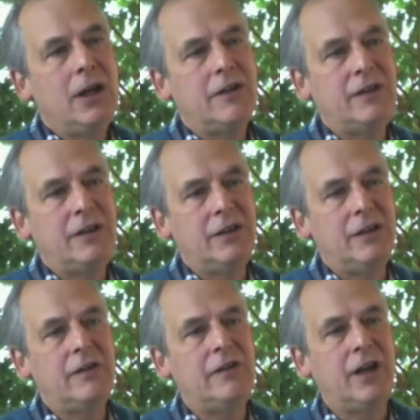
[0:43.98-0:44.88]

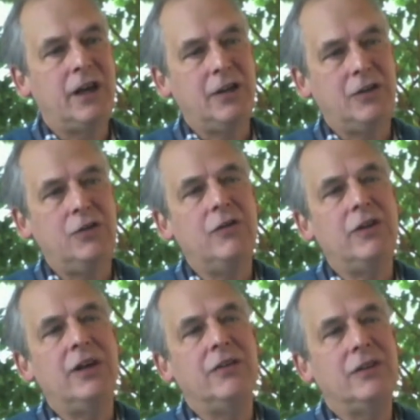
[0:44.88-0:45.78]
since uh,
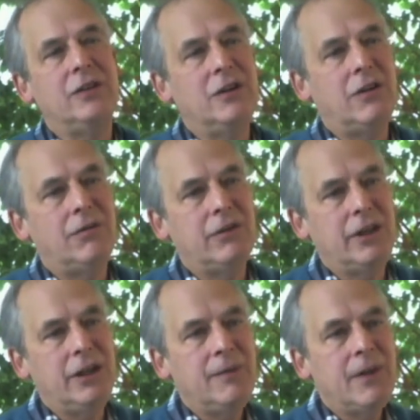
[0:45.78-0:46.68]

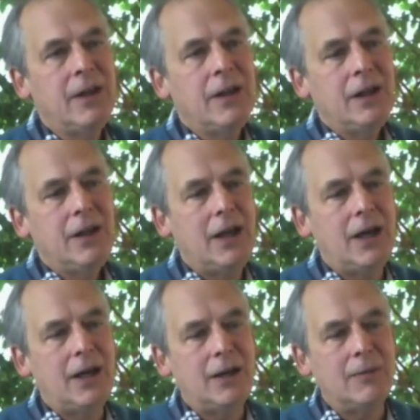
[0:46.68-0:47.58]
2003.
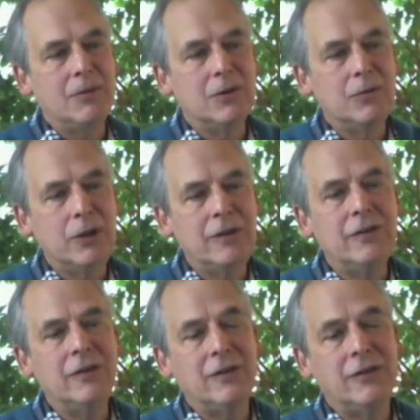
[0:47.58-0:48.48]
Um,
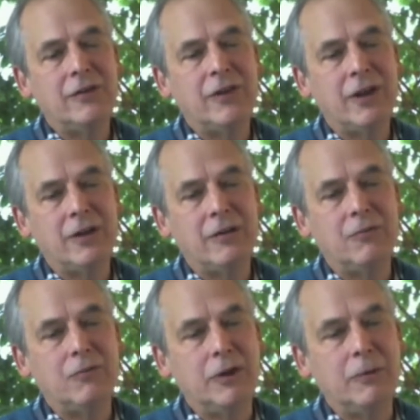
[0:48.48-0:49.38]
Louise has uh,
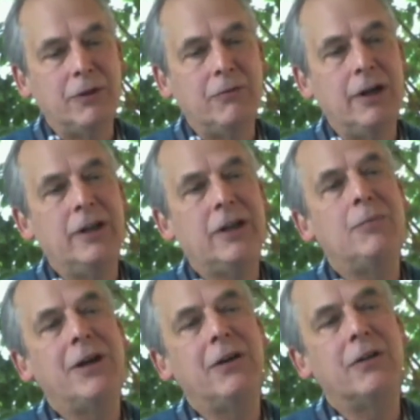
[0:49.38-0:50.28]
been writing
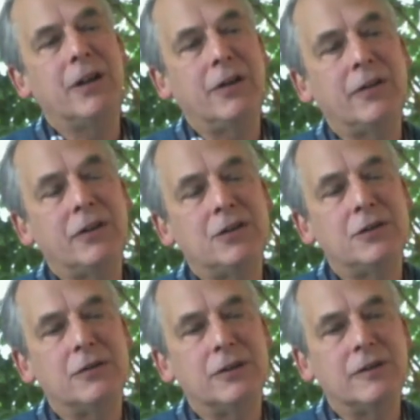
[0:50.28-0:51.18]
about health
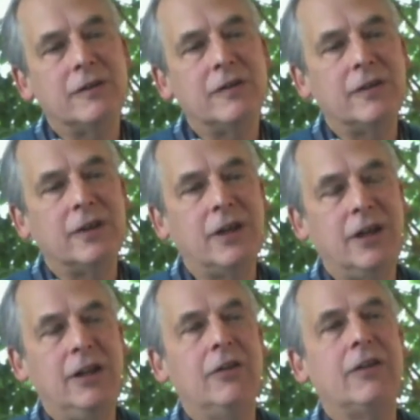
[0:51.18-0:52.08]
insurance uh,
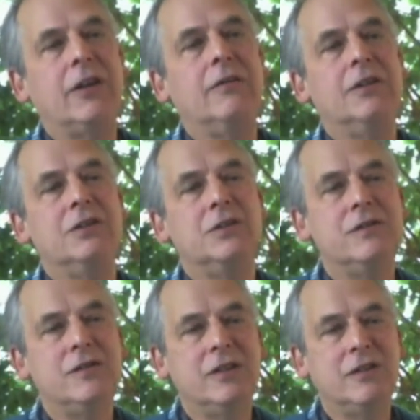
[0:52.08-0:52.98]
and healthcare
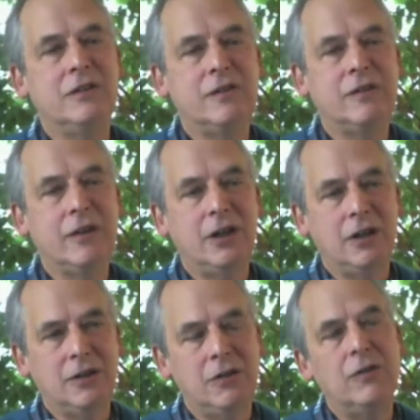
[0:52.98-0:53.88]
issues since
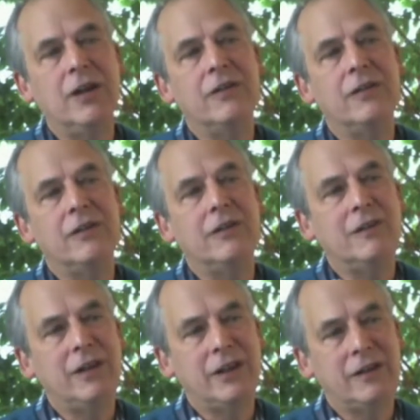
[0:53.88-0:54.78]
uh,
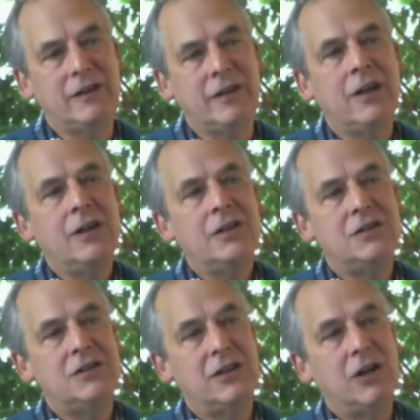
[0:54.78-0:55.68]
2006.
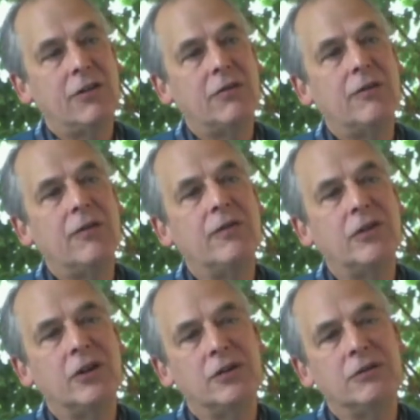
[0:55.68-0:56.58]
She's the author of over
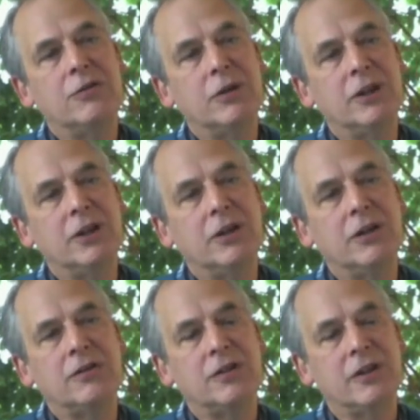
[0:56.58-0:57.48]
120
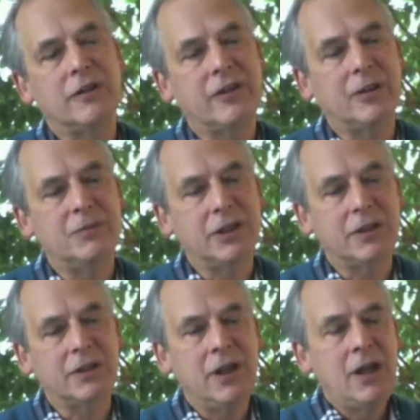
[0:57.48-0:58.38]
articles on the
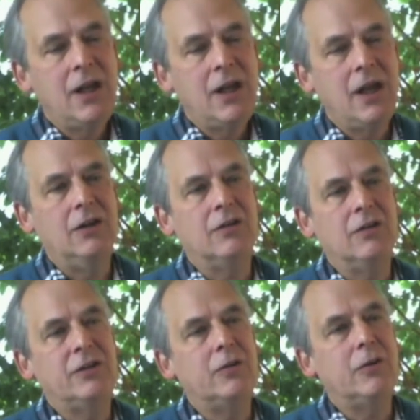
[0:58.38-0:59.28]
subject and
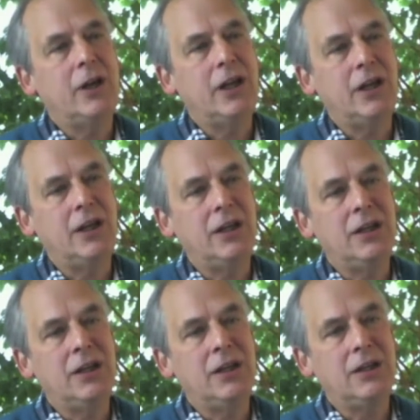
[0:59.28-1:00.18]
also
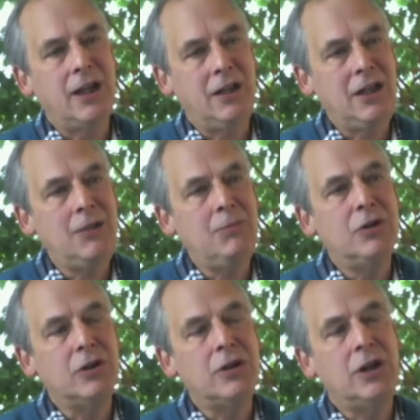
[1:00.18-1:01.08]
a an
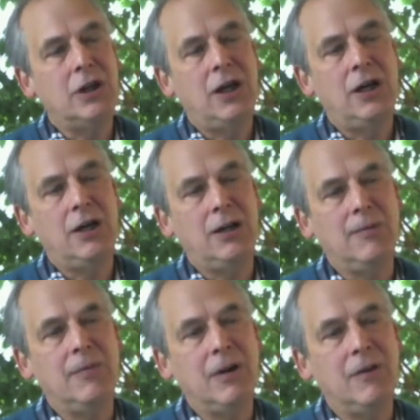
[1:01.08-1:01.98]
ebook
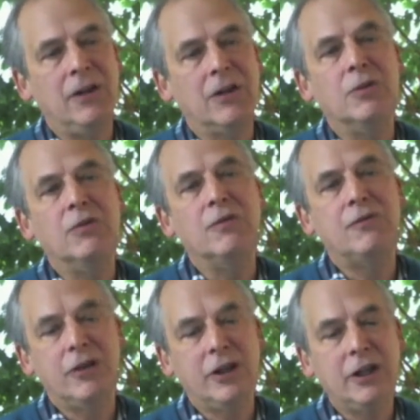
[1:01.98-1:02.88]
um, available
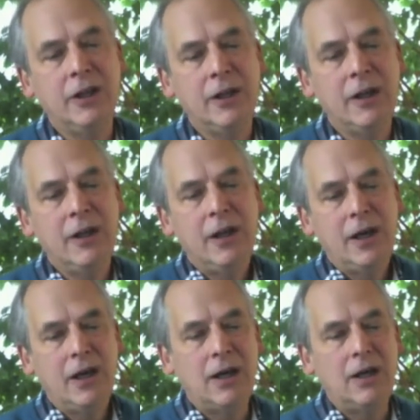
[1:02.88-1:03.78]
free
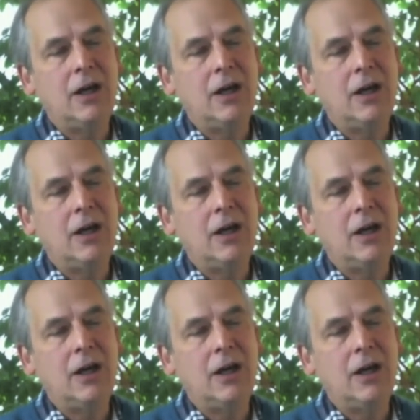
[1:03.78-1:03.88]
uh,